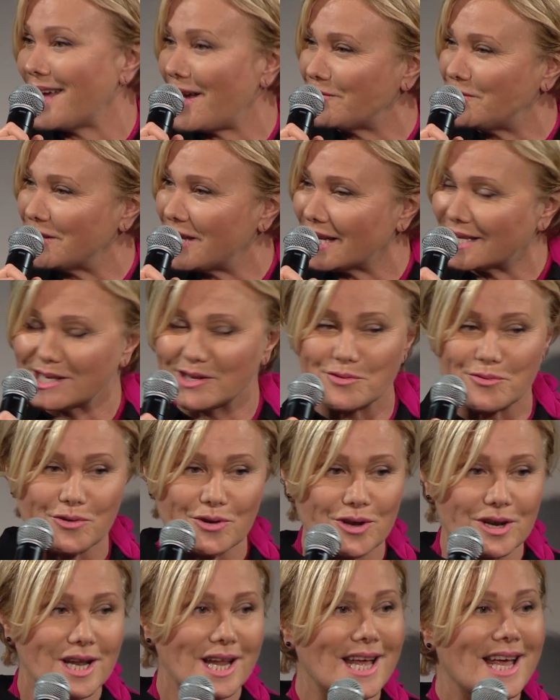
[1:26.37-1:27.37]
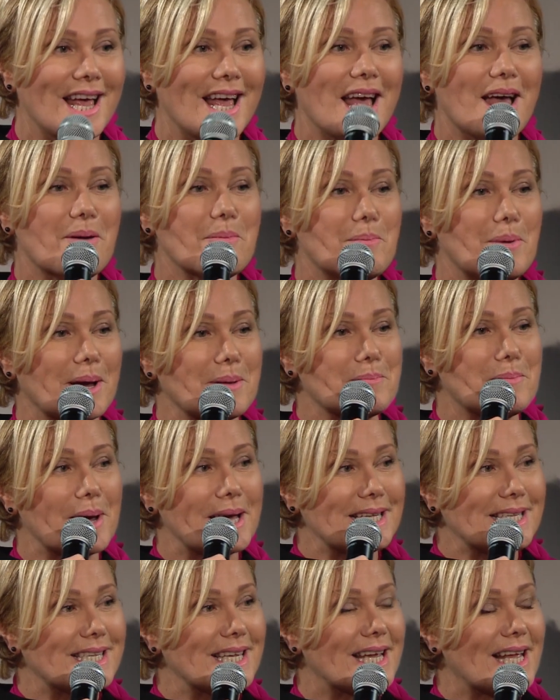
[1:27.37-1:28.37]
You have to get to the root. But
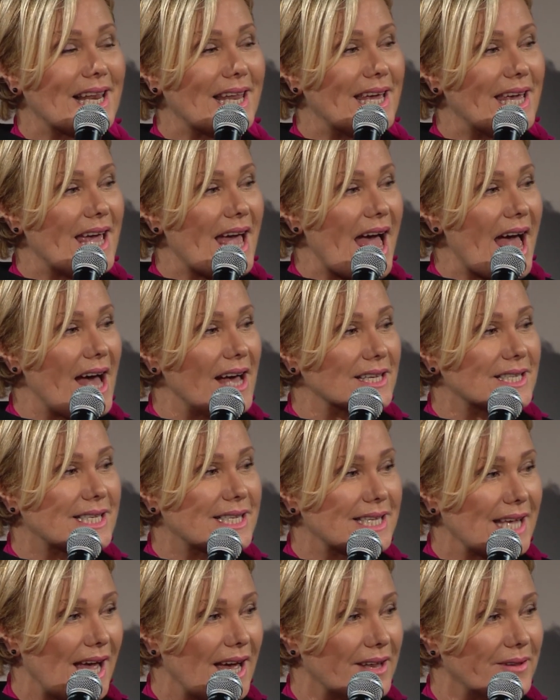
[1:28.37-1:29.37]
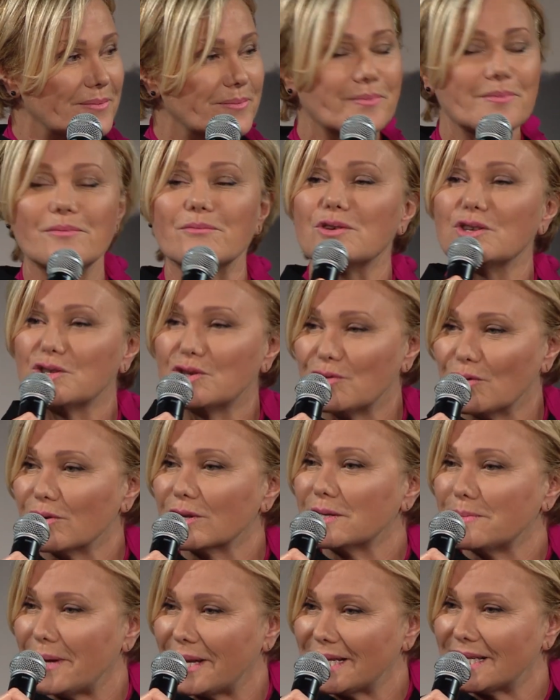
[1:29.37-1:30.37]
basically, our son was
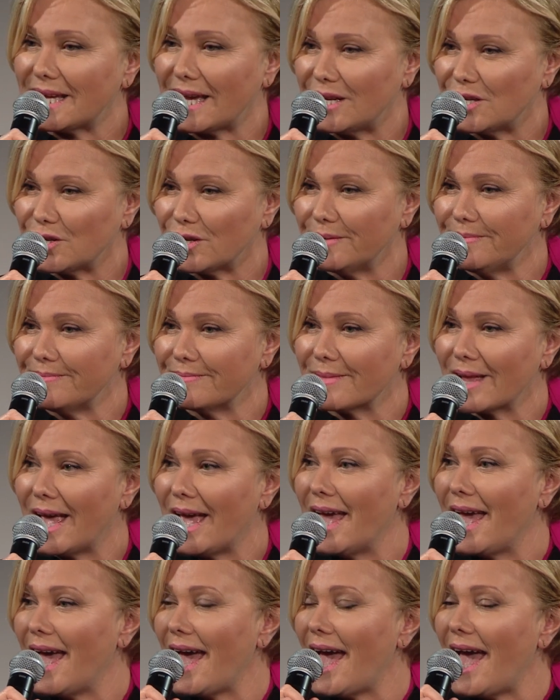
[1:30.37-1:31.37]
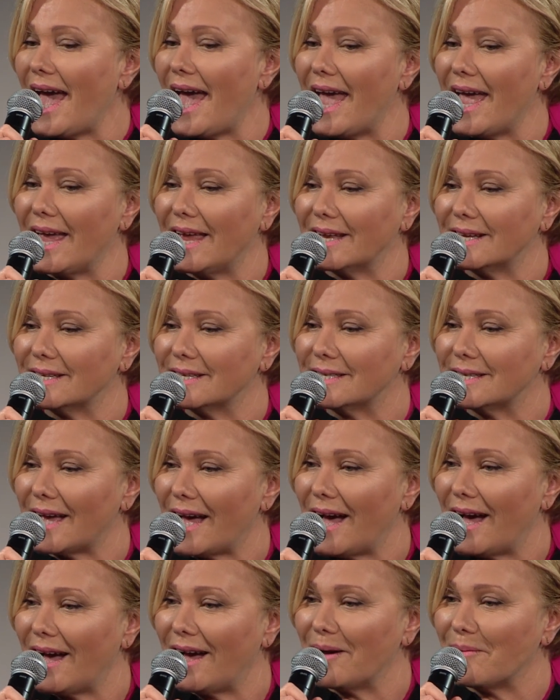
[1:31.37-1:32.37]
drawn to meditation, and
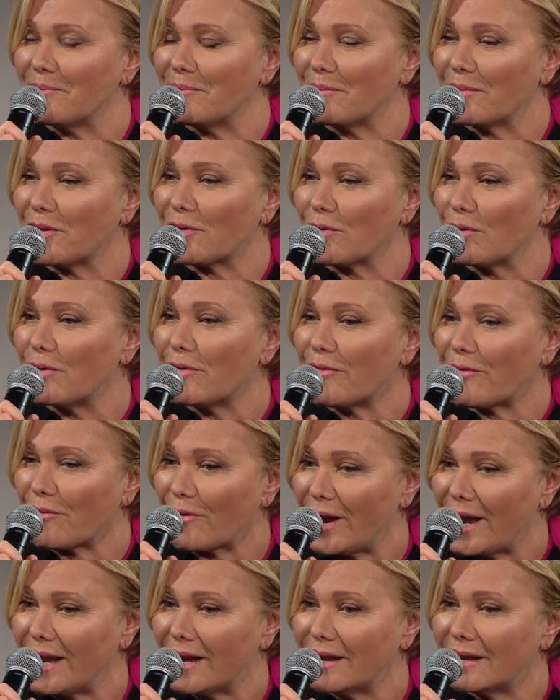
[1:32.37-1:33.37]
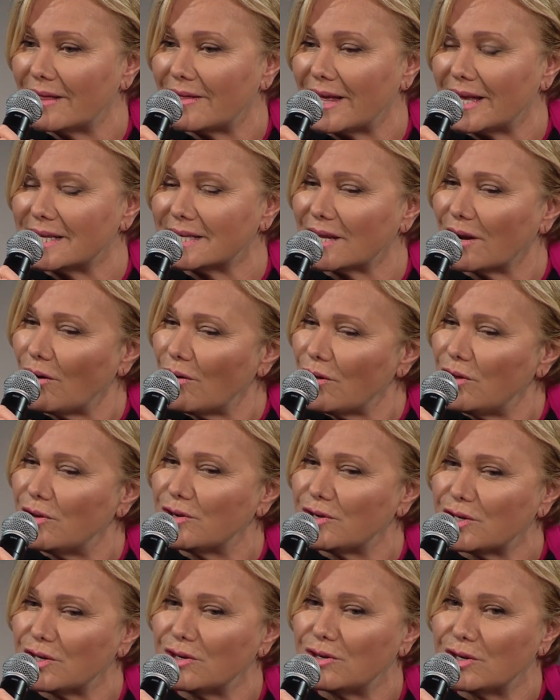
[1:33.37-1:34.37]
through a friend, they said,
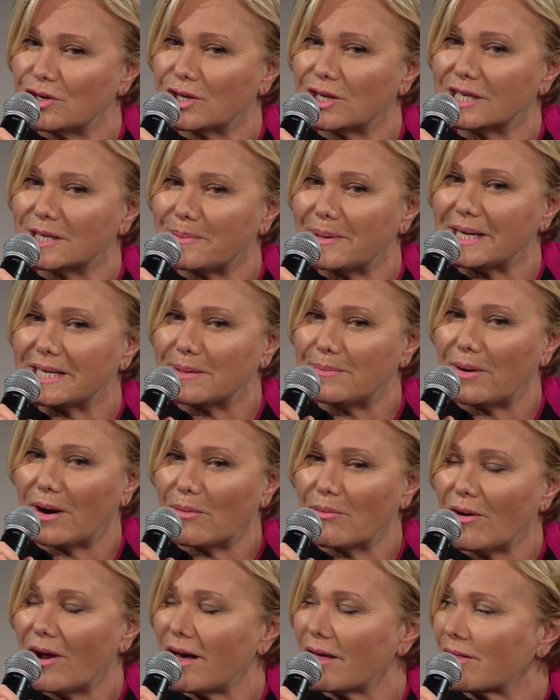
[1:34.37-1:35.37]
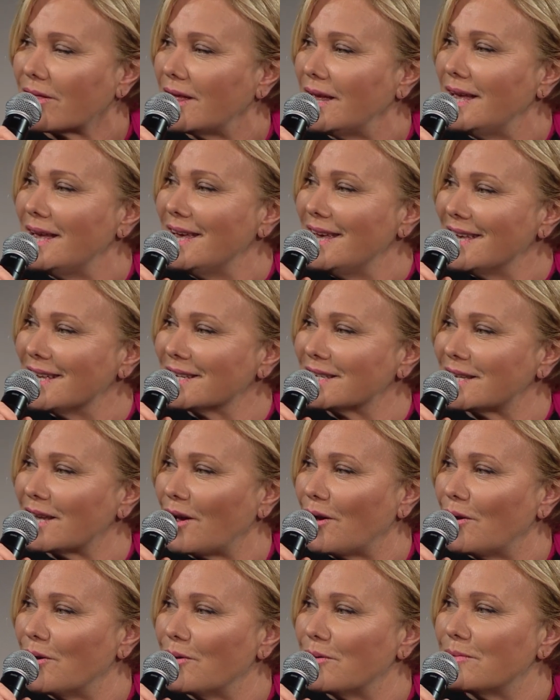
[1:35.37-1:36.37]
you should speak to Bob Roth.
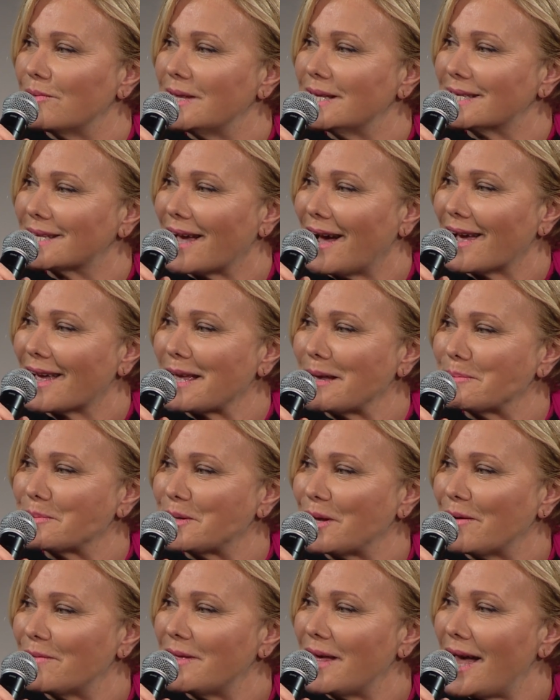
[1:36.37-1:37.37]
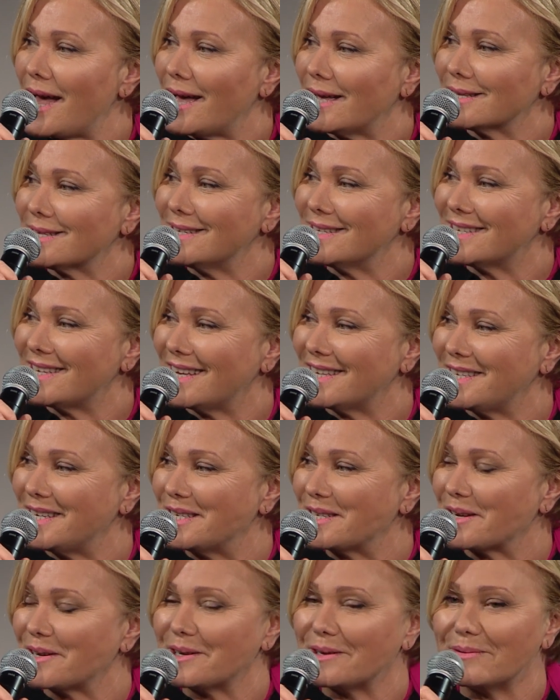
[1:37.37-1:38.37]
So this guy comes over the house and says
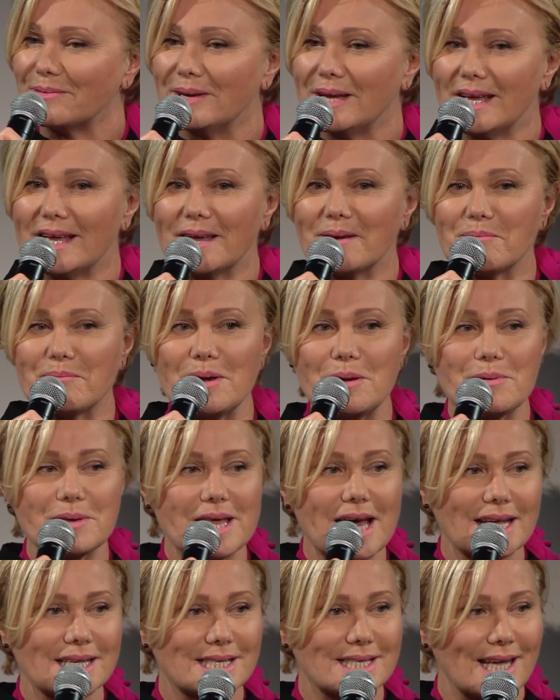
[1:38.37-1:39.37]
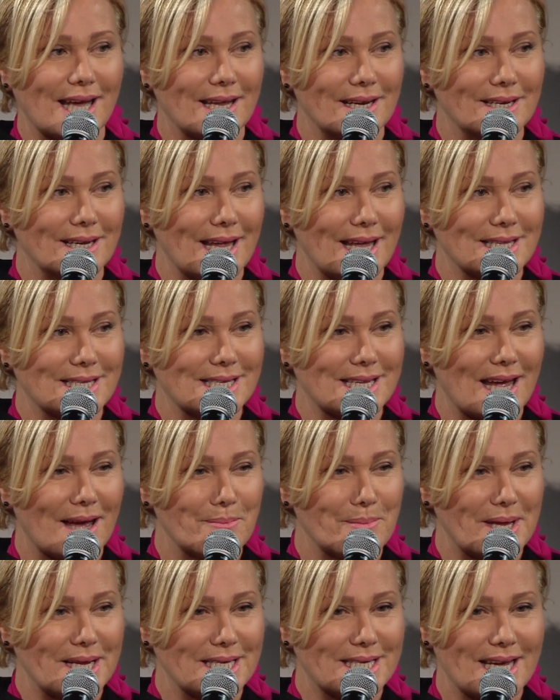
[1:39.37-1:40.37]
he's going to meet with our son and
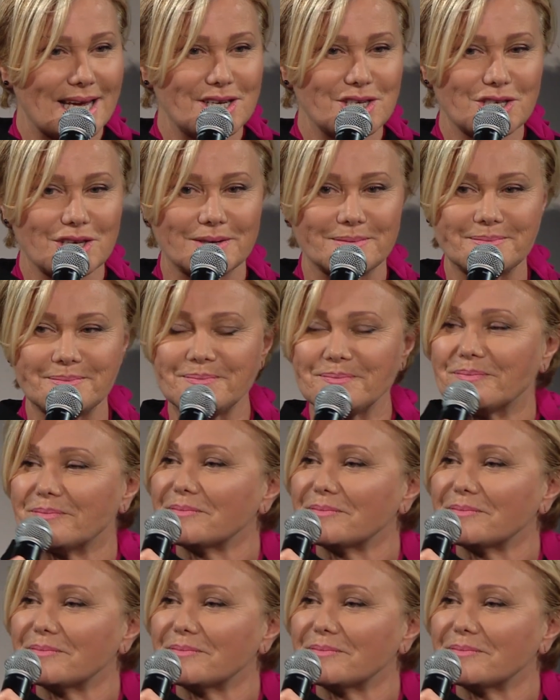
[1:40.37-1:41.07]
start meditation.